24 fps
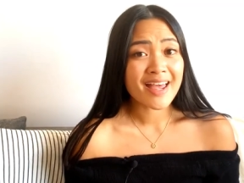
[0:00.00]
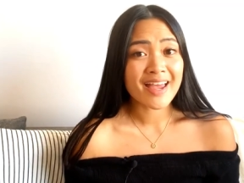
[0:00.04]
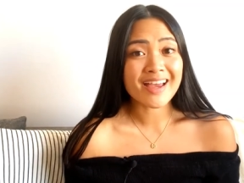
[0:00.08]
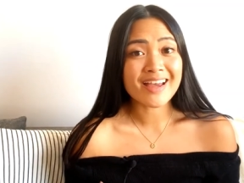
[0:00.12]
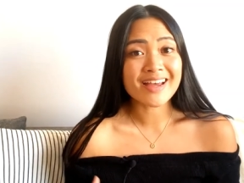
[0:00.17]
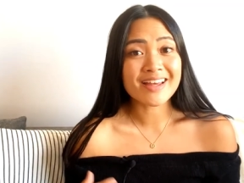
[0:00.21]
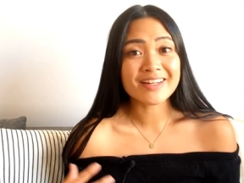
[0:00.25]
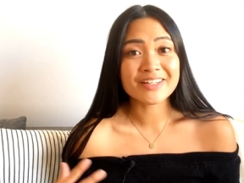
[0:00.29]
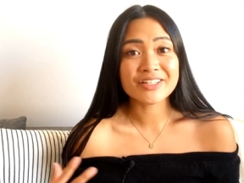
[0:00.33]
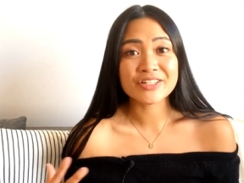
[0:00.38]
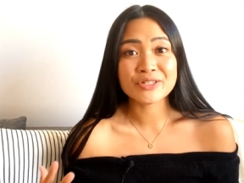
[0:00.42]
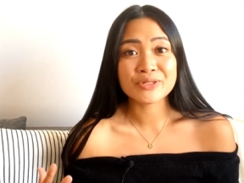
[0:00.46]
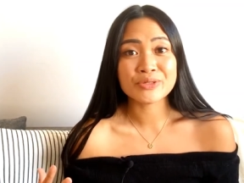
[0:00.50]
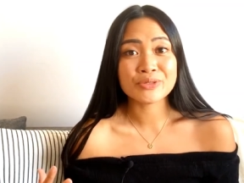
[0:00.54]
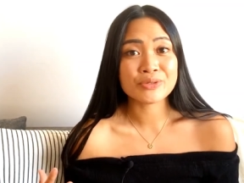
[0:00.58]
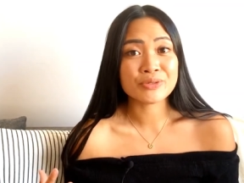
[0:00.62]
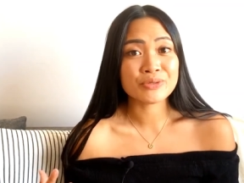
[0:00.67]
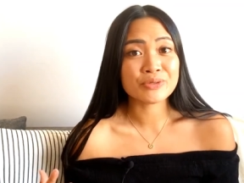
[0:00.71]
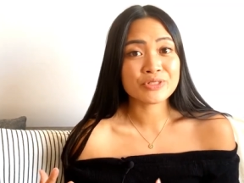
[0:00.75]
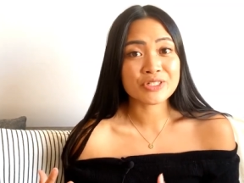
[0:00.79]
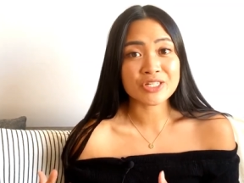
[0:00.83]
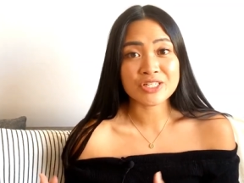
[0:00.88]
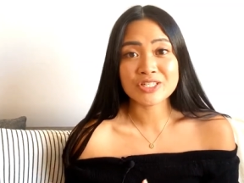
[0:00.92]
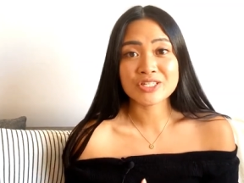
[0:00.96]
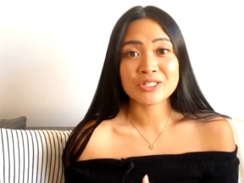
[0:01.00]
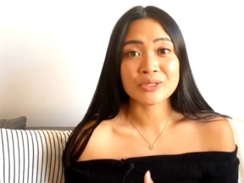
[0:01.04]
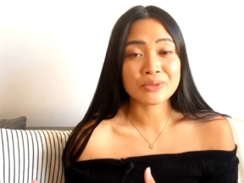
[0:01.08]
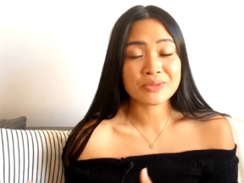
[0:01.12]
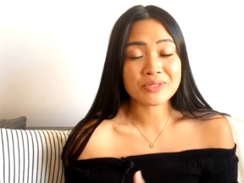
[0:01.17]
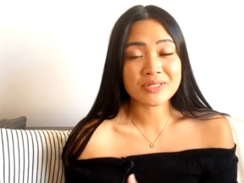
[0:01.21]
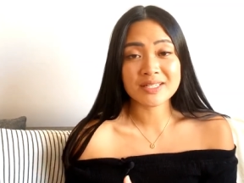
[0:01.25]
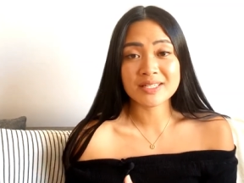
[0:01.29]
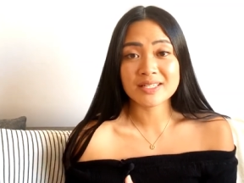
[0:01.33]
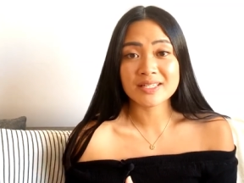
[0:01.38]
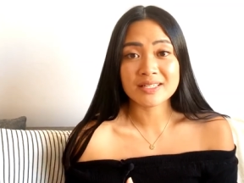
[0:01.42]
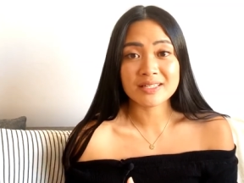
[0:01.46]
and you just
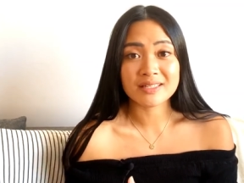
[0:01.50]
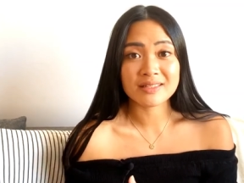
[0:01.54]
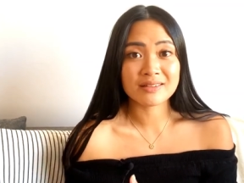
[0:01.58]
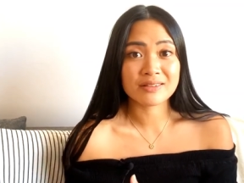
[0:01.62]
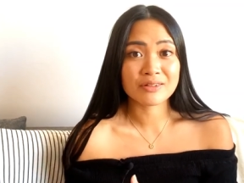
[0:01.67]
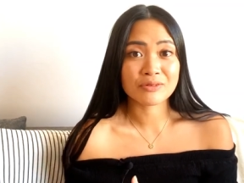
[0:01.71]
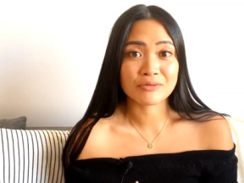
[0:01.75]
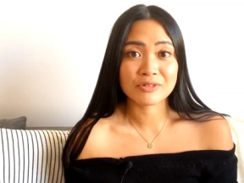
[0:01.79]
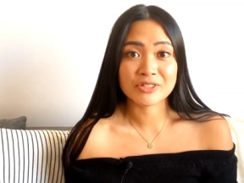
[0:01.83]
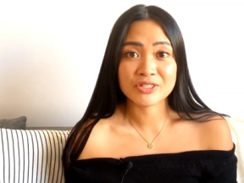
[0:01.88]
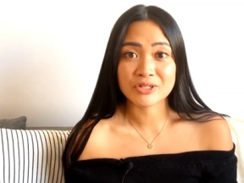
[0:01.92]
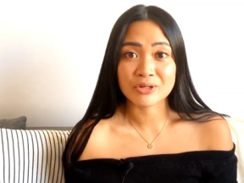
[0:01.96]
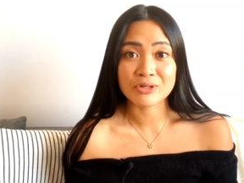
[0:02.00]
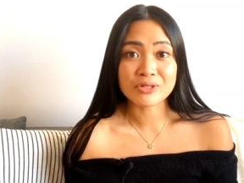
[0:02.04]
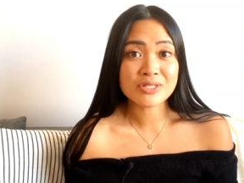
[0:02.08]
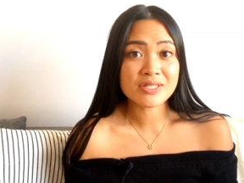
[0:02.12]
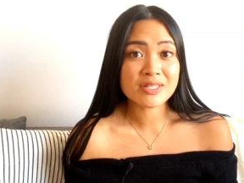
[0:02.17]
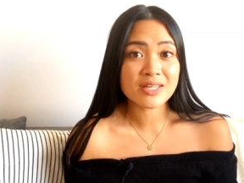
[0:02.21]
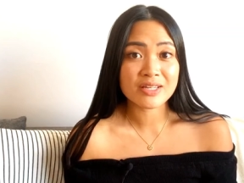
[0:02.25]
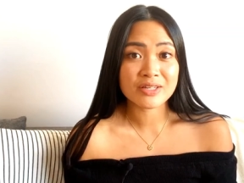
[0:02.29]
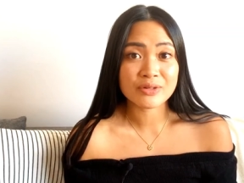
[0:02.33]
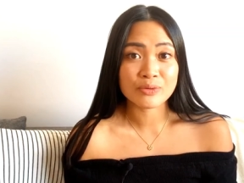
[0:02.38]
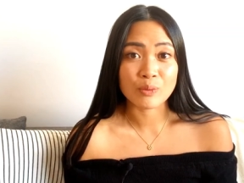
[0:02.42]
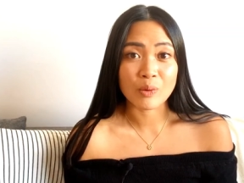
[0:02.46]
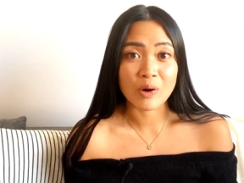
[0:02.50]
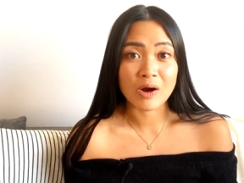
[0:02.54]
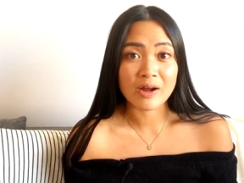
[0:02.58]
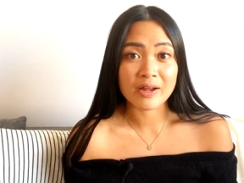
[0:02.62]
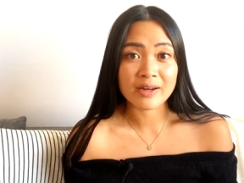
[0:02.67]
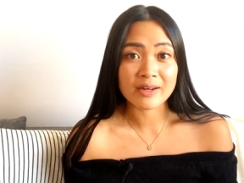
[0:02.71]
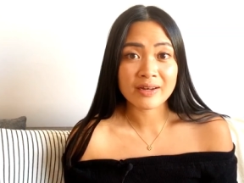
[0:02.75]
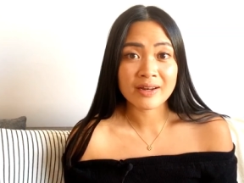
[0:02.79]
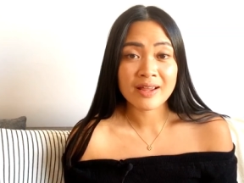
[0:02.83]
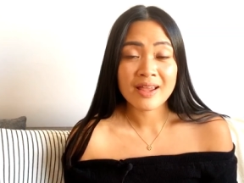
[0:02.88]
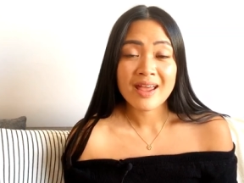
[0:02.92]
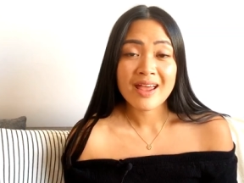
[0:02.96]
don't see the results that you
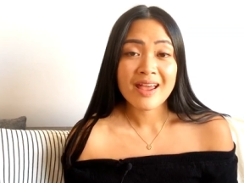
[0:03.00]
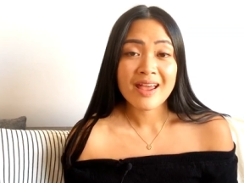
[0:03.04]
want.